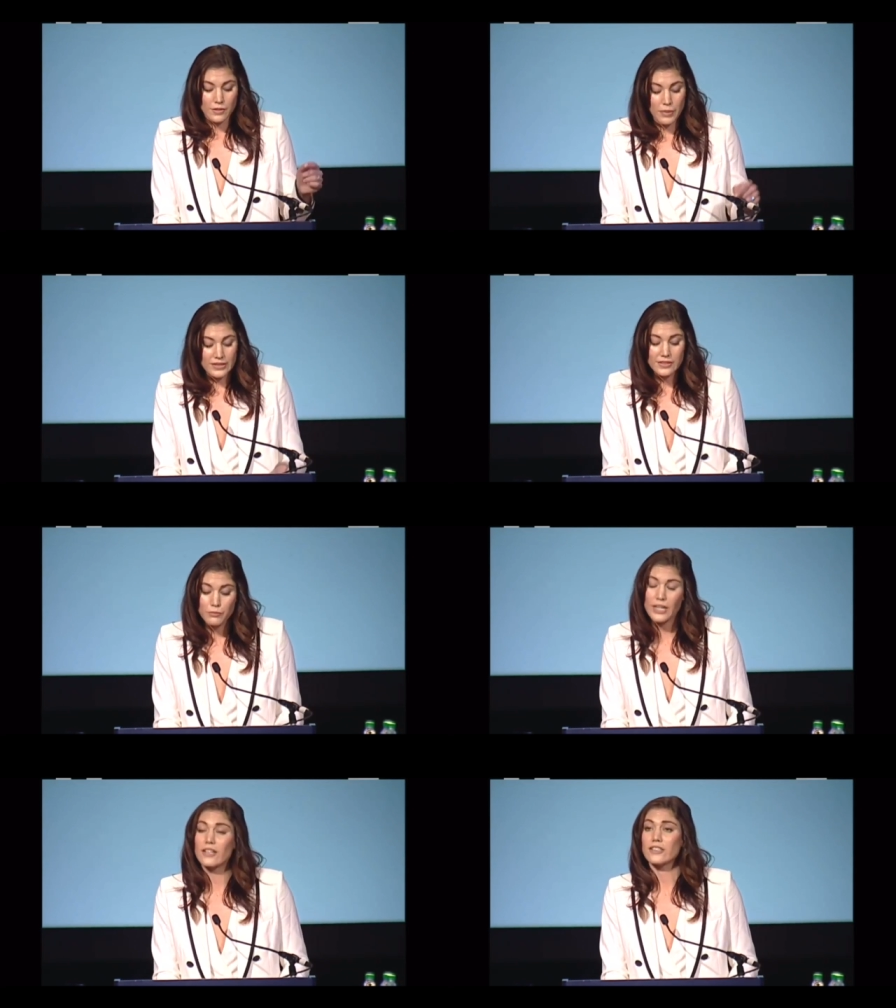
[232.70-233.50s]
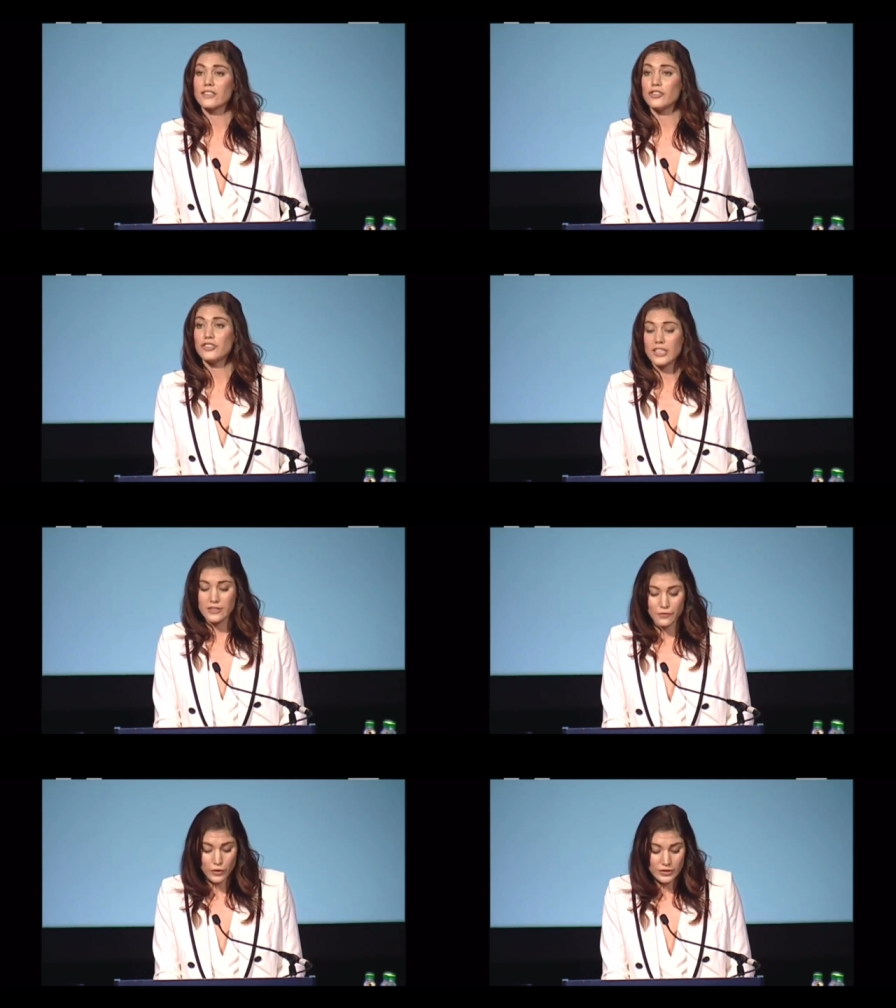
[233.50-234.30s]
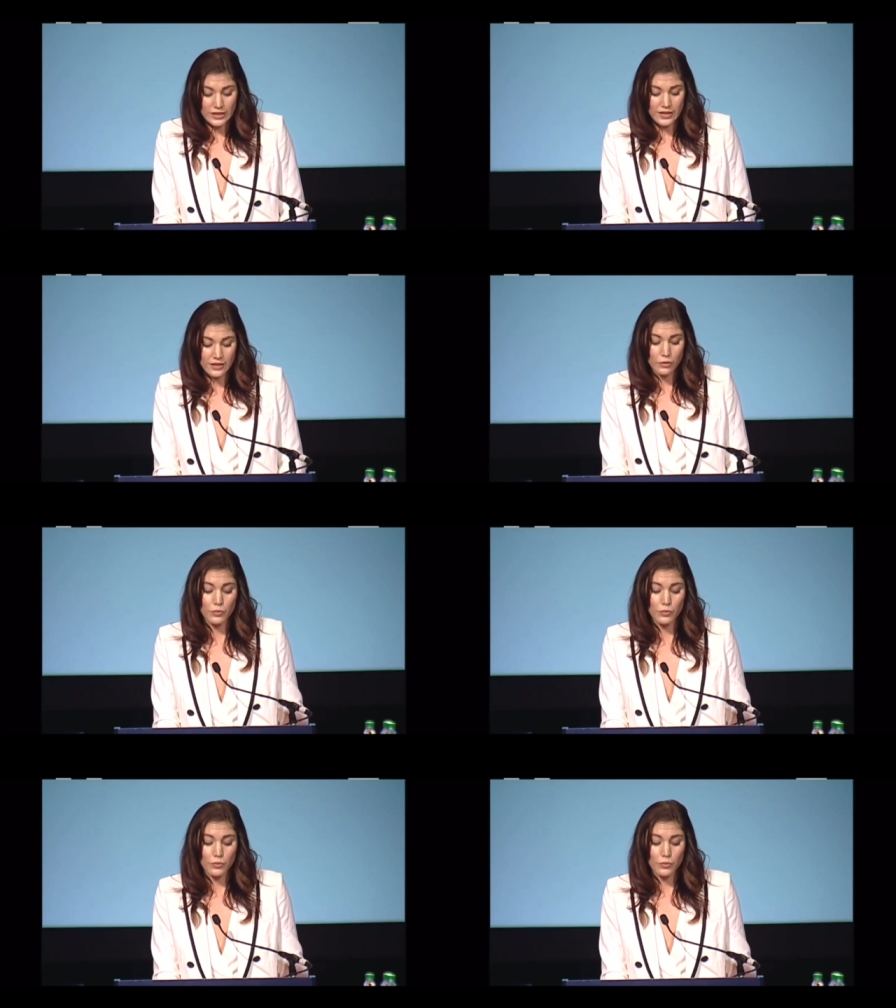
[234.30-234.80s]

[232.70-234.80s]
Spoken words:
the Boston Breakers, who just folded